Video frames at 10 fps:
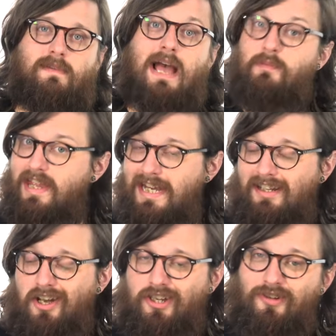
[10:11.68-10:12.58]
And with any
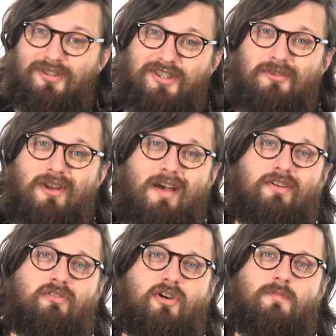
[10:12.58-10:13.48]
luck, you'll soon have a
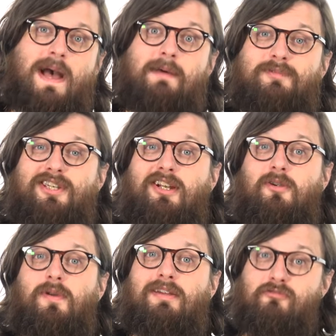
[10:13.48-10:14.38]
group
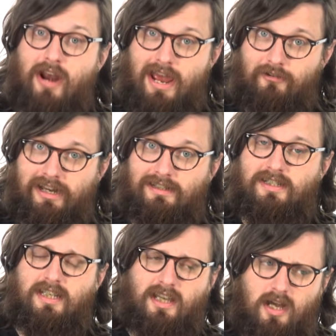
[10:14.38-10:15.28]
absolutely raring
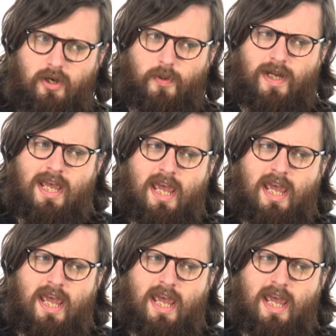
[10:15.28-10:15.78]
to go.